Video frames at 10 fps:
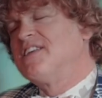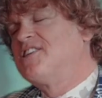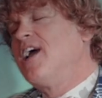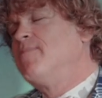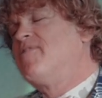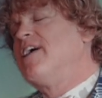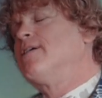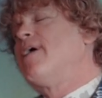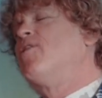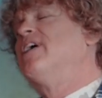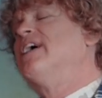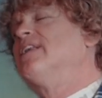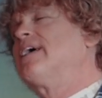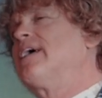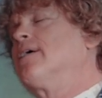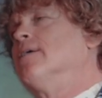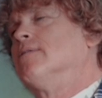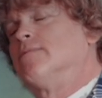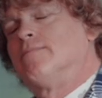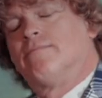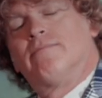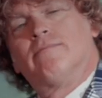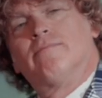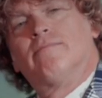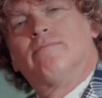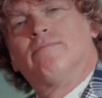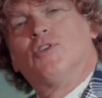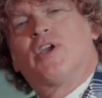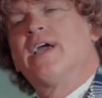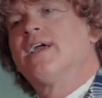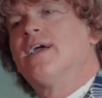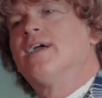the same thing about healing you can't get